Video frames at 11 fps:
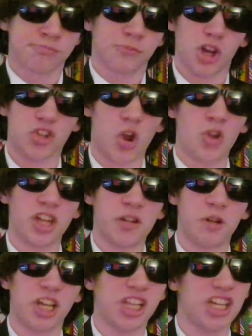There's only
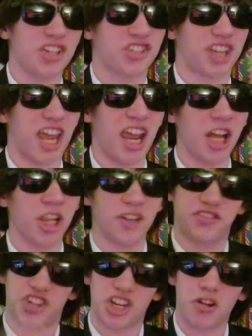really a scale of
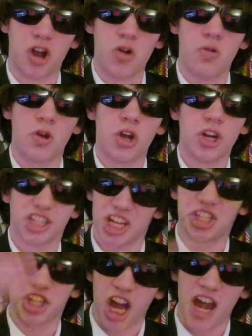zero to
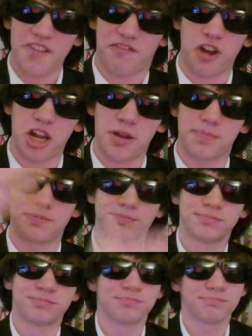John Freedom,
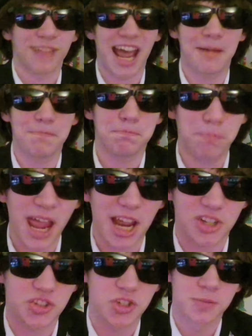at
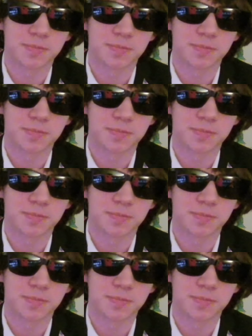best.